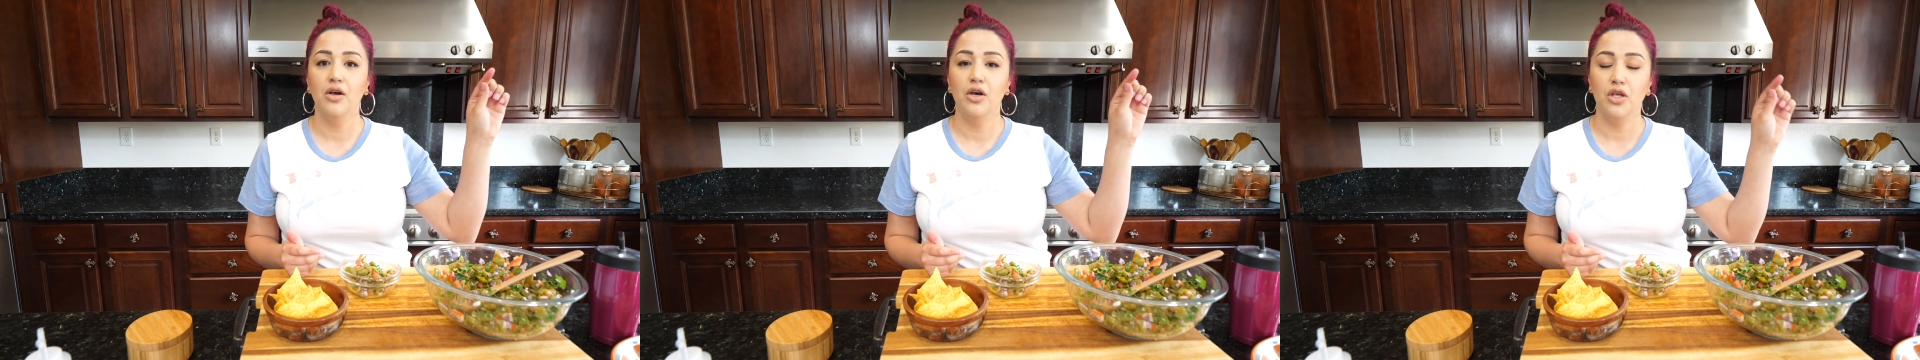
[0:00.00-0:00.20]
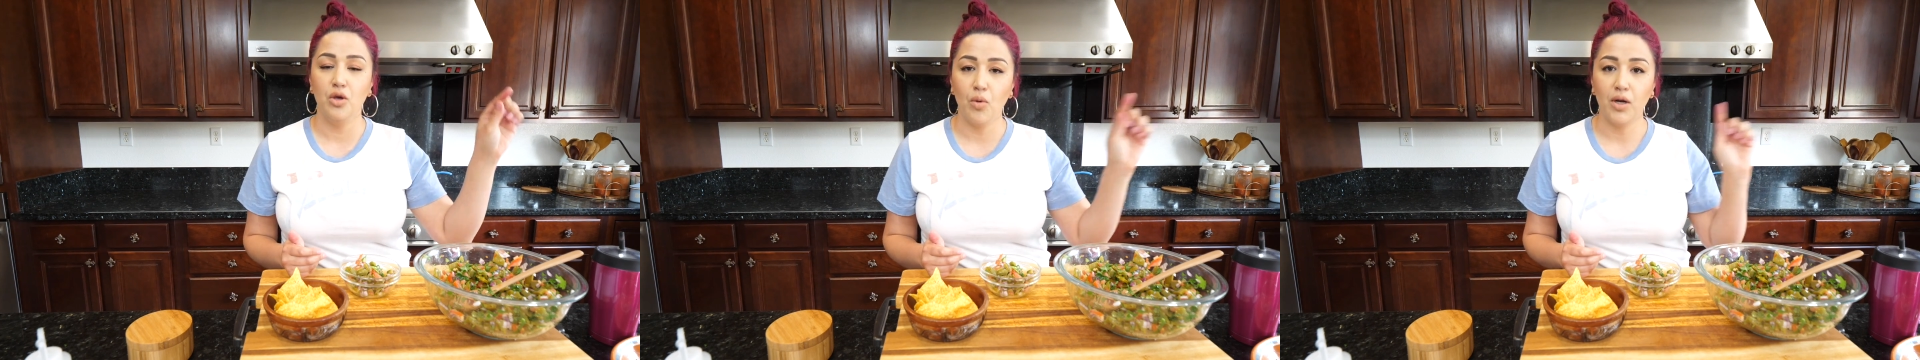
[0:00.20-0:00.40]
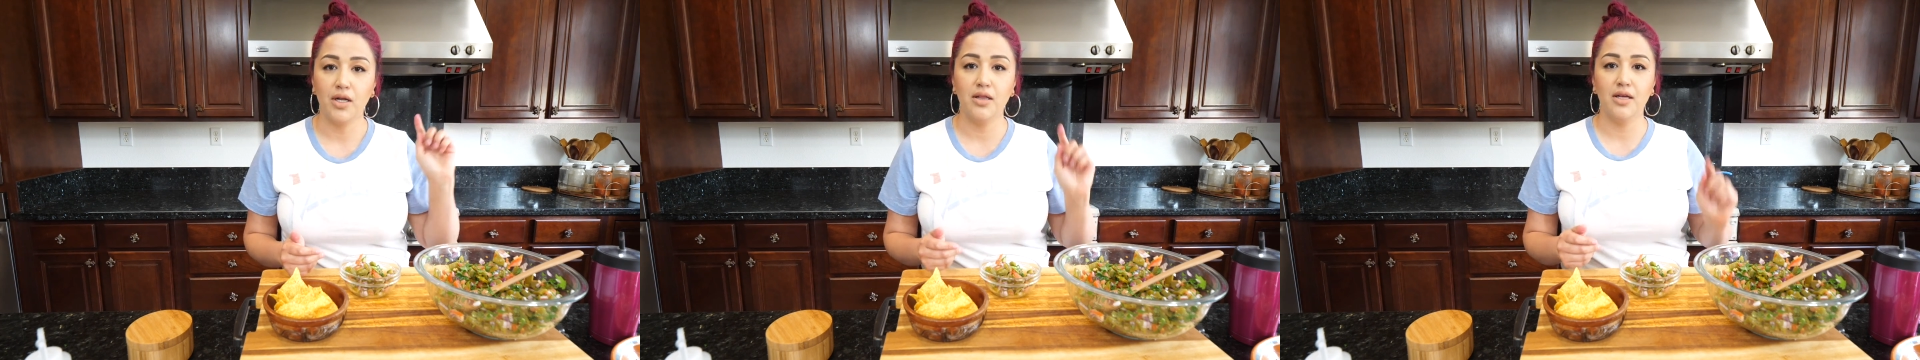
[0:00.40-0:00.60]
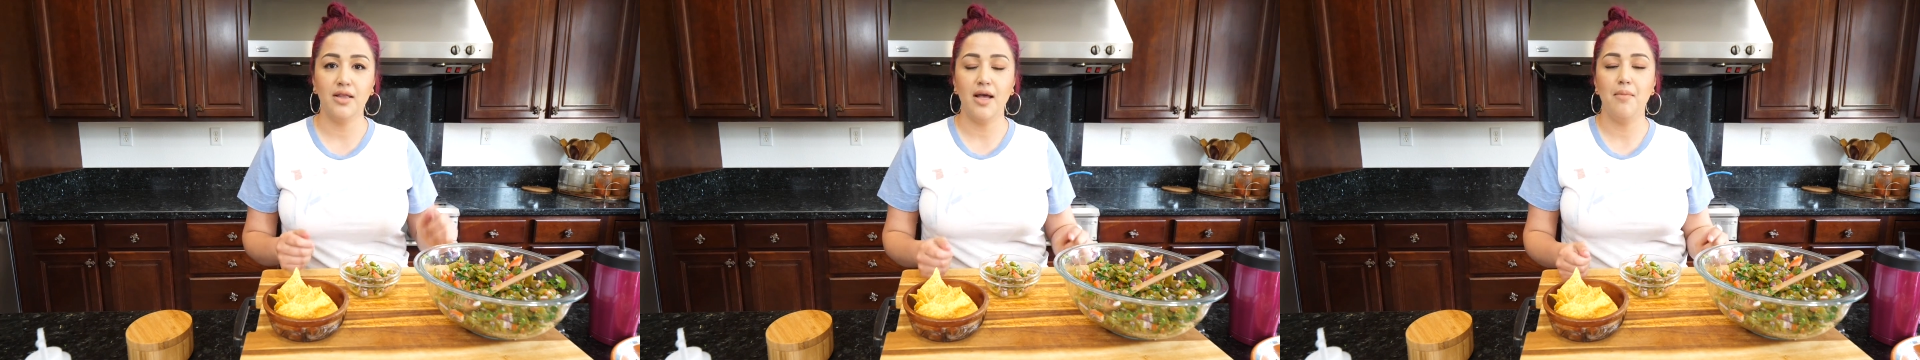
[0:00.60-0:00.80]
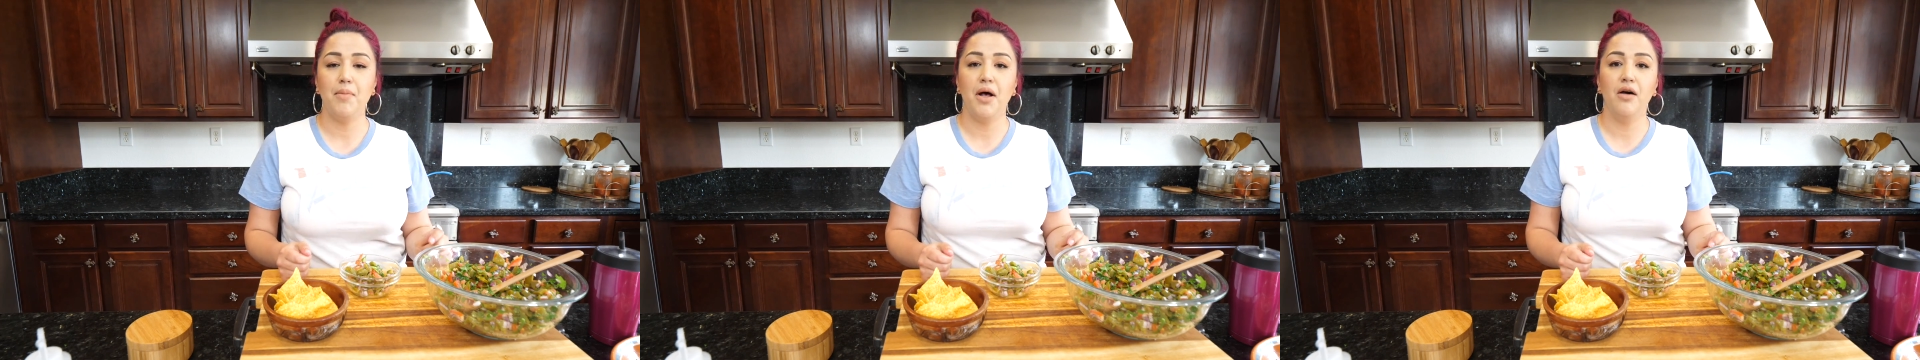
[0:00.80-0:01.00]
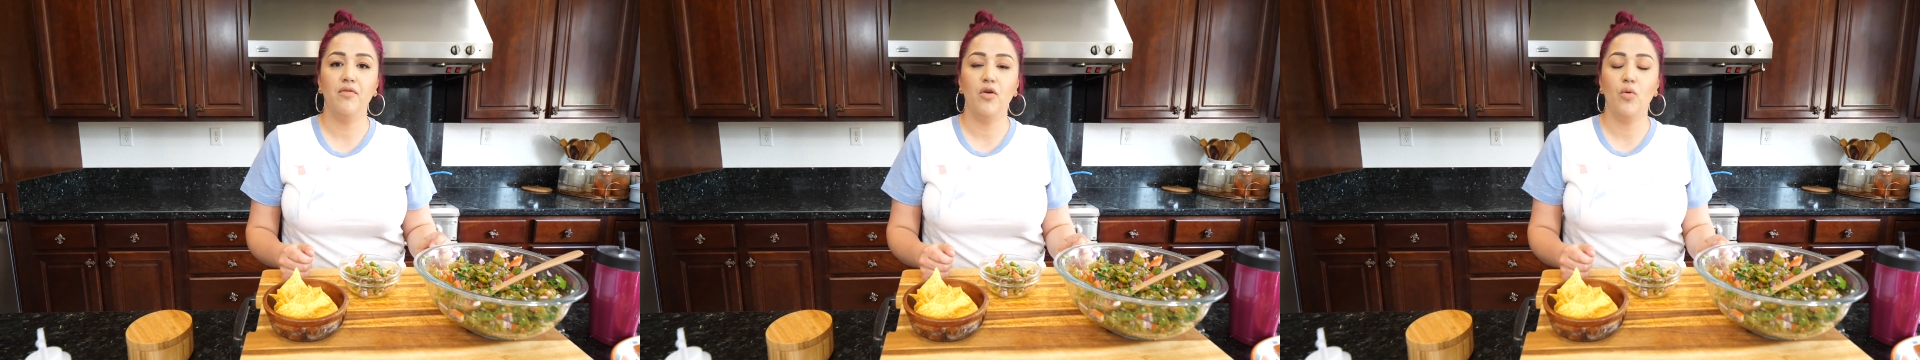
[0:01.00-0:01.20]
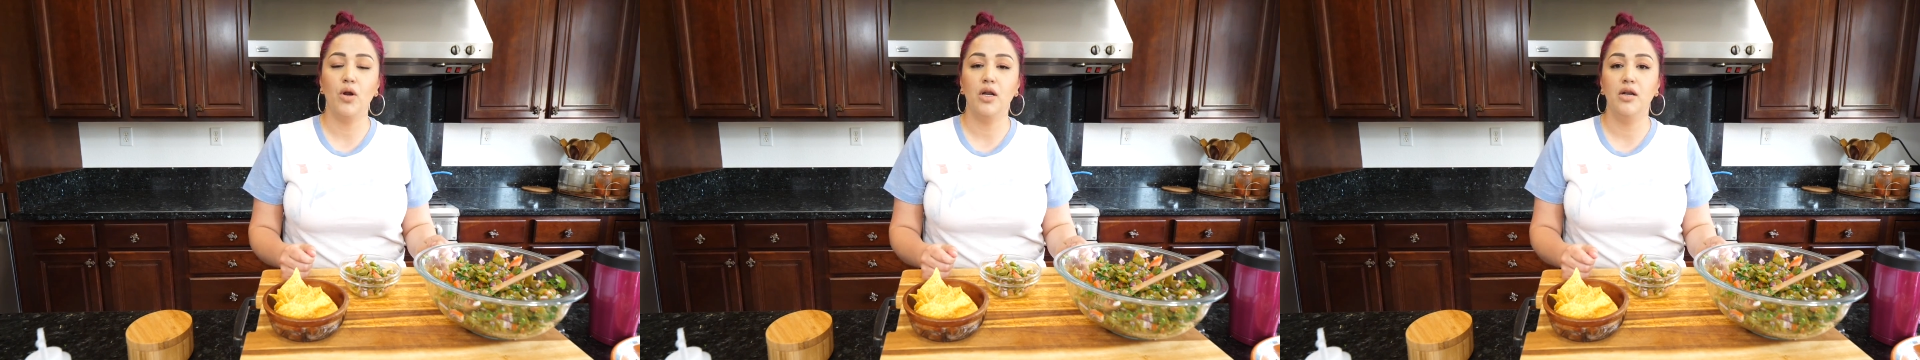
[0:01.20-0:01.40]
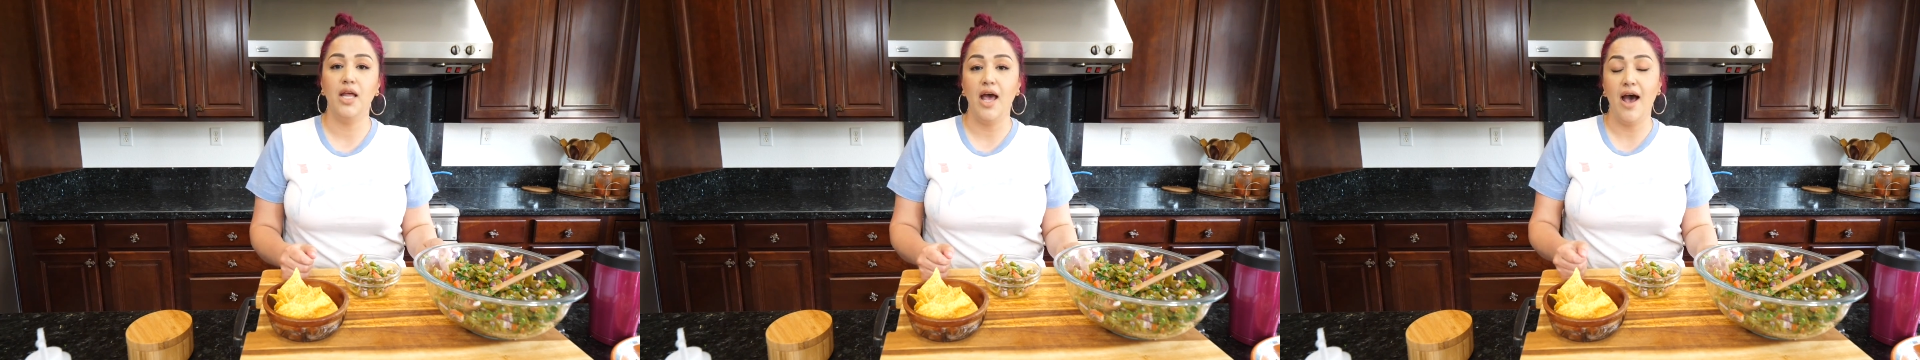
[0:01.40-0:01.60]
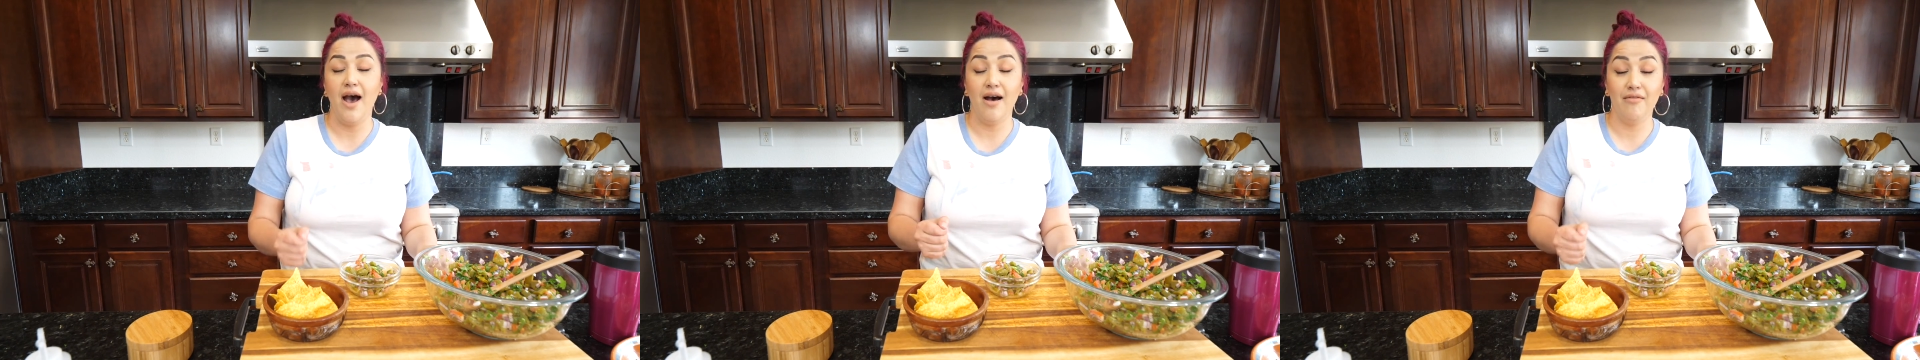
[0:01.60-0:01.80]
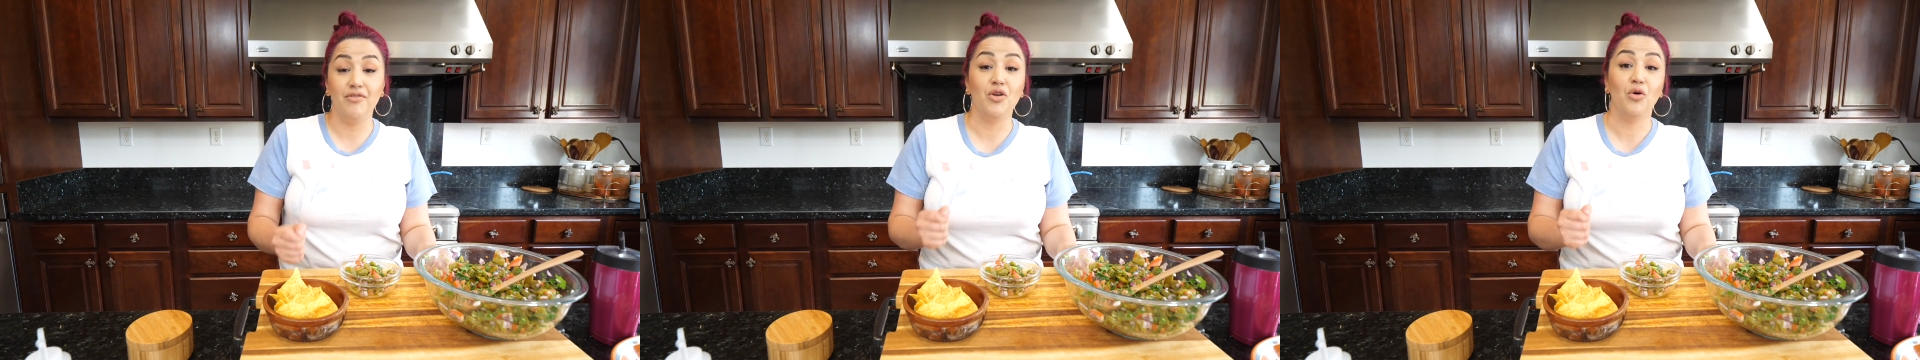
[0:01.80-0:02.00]
You want to click that bell if you want to
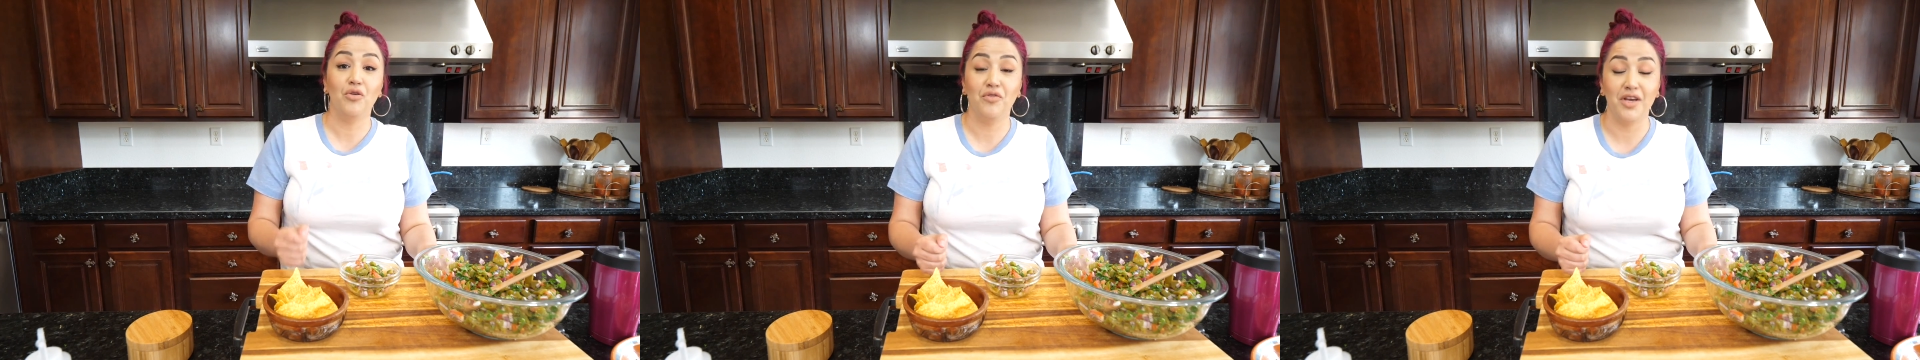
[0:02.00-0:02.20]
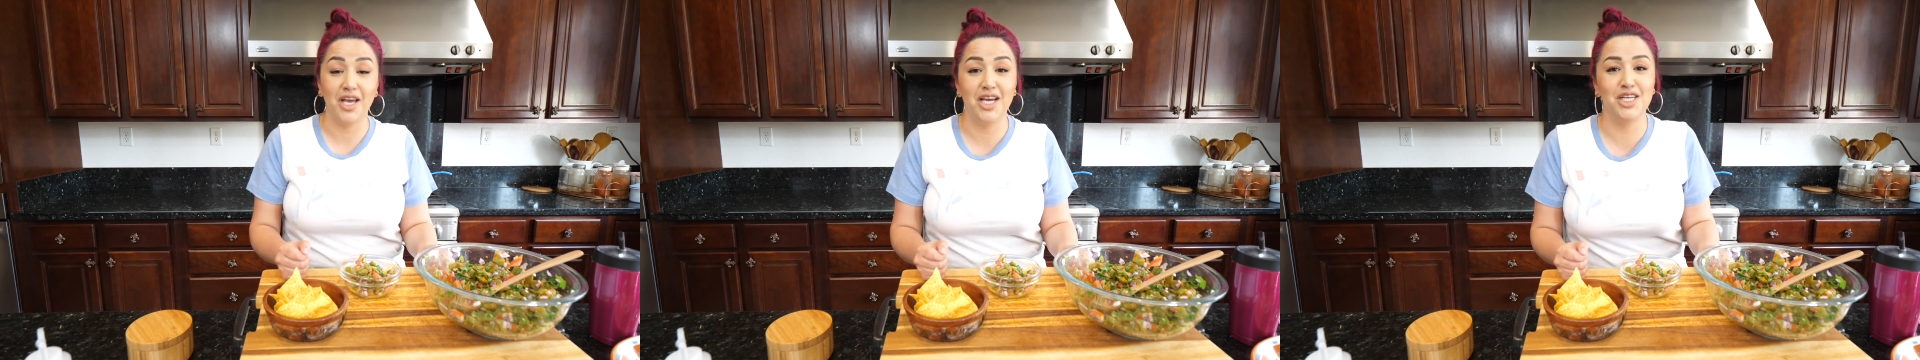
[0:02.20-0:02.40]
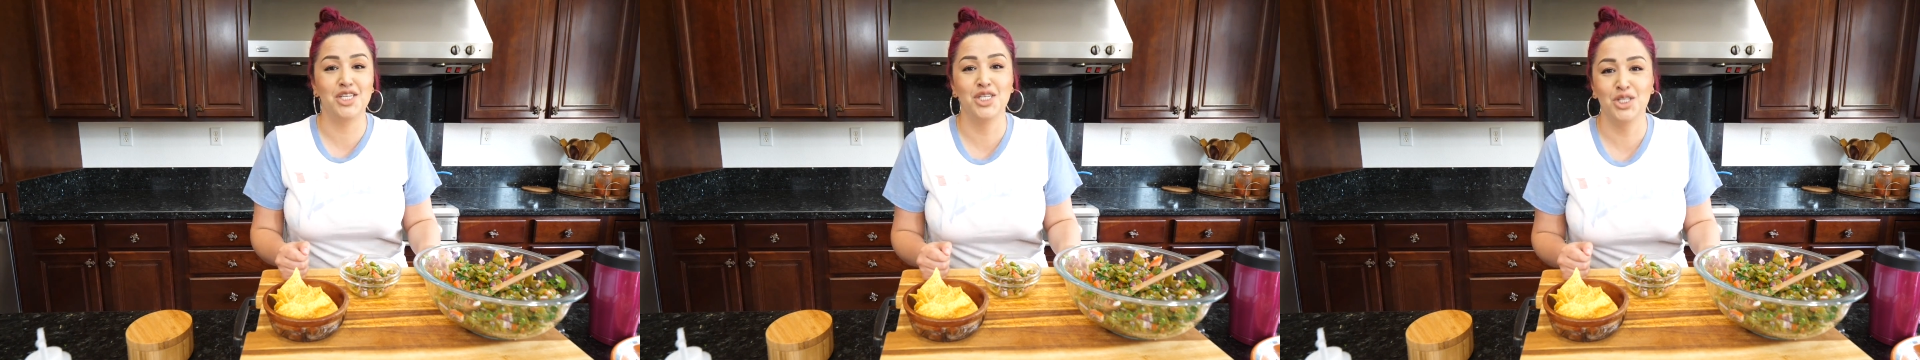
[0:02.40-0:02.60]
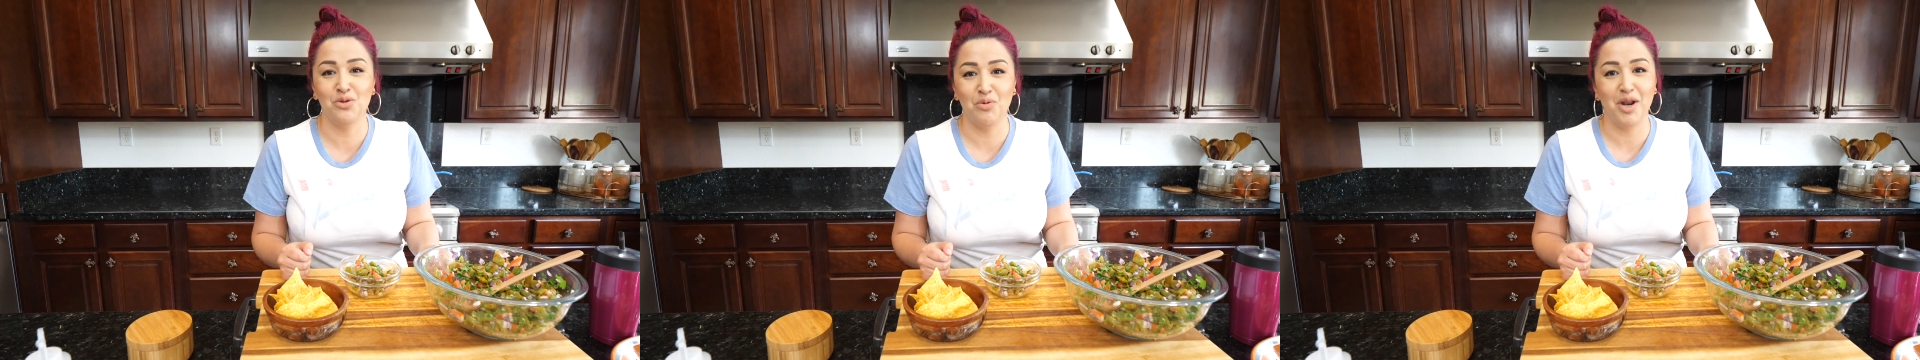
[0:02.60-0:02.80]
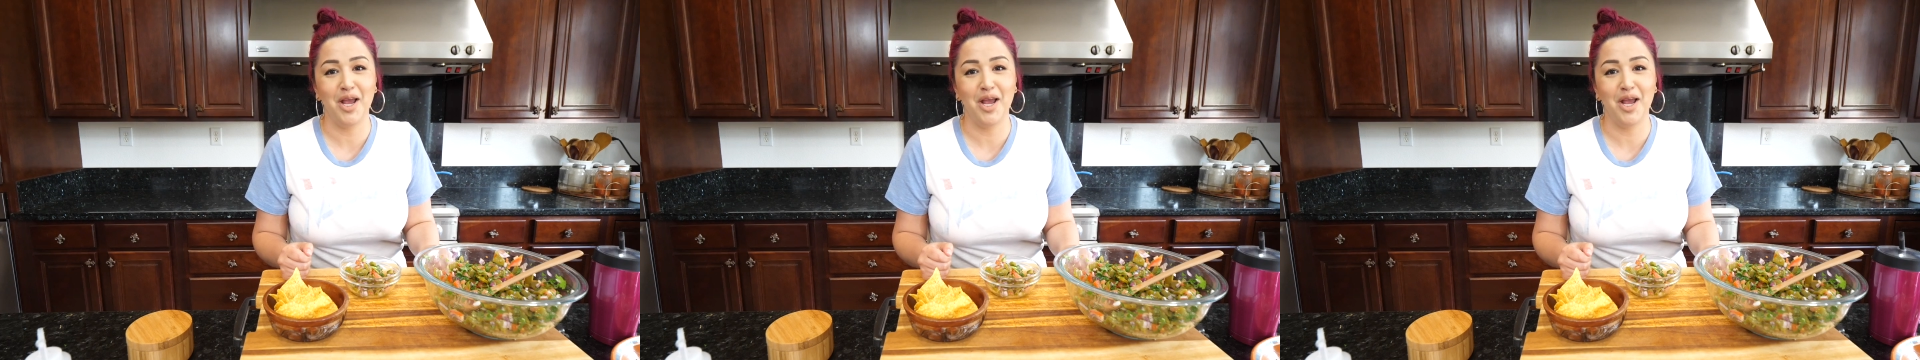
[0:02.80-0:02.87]
have notifications when